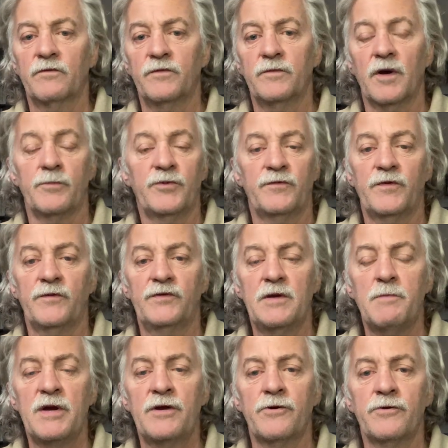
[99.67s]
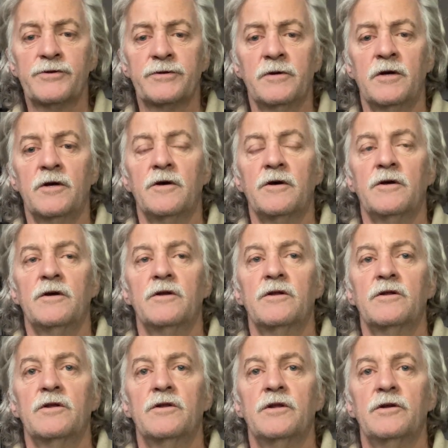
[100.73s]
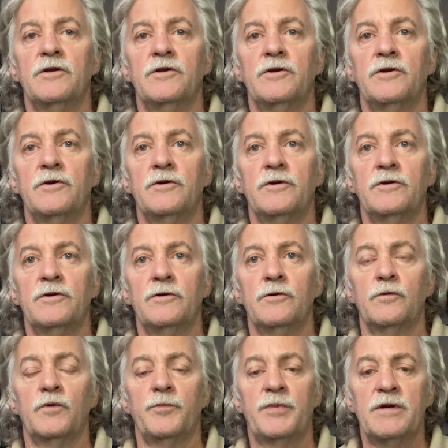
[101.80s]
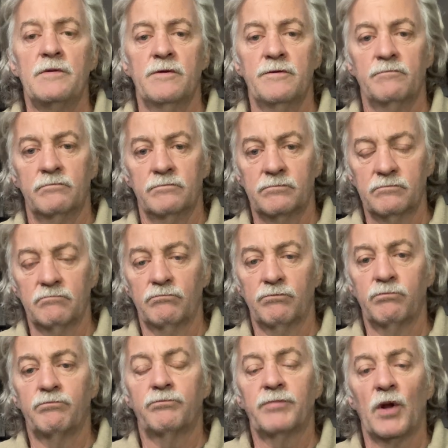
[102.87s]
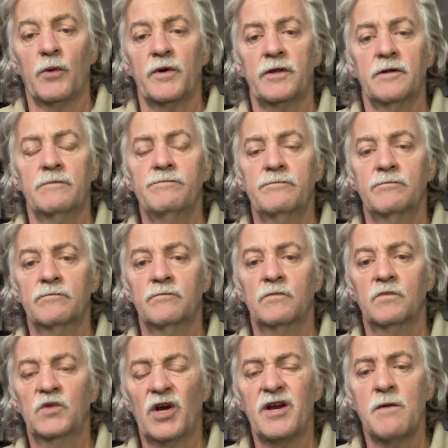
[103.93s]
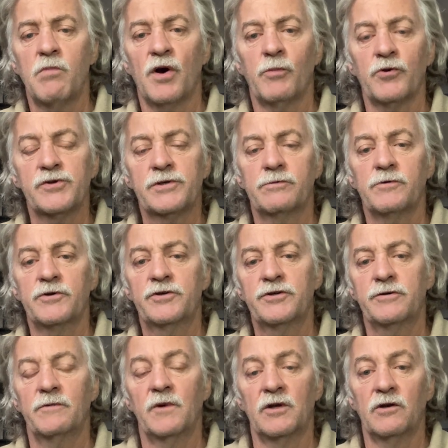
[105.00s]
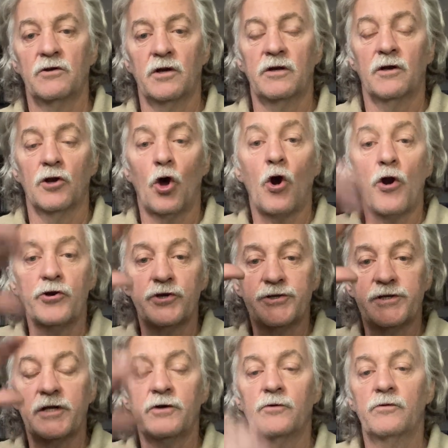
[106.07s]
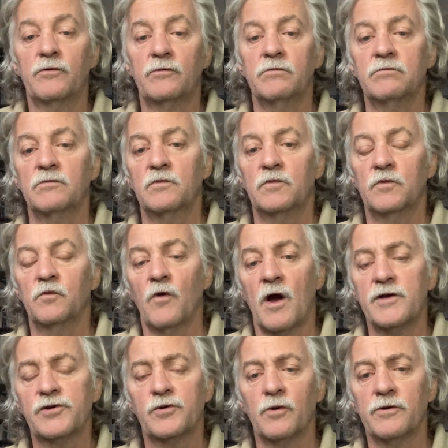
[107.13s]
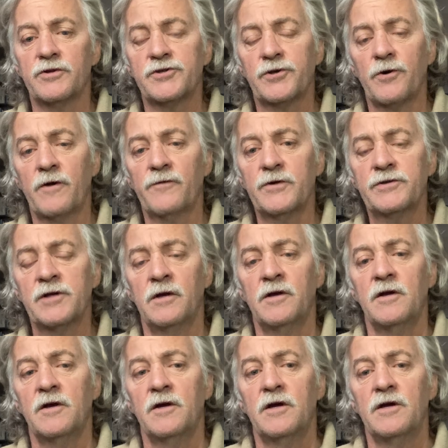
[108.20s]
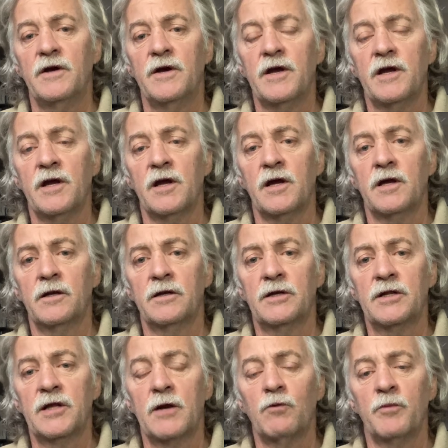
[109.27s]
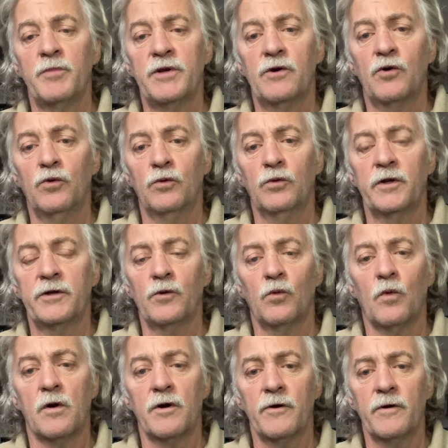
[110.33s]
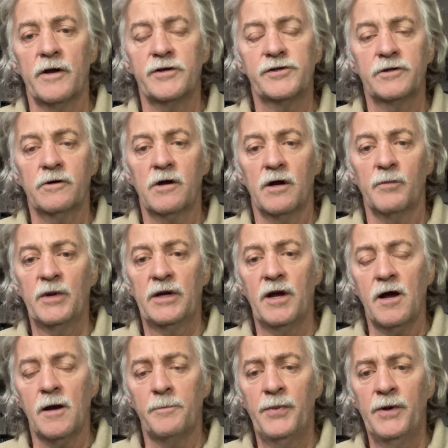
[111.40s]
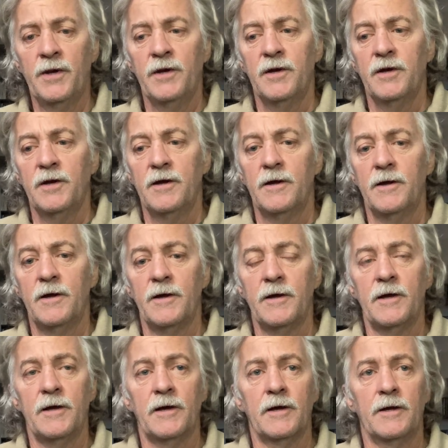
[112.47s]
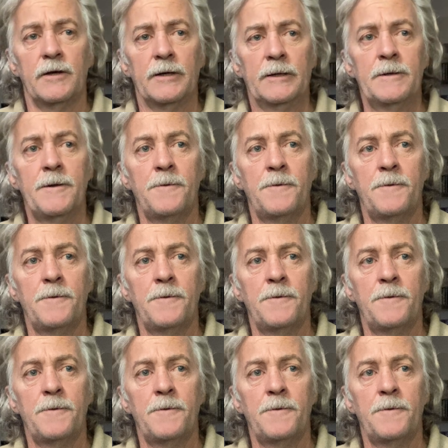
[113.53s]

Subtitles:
up to 50 meters, you would be blowing tiny bubbles, which enlarge as they rise toward the surface, and they would be cooling the water as they're coming up. And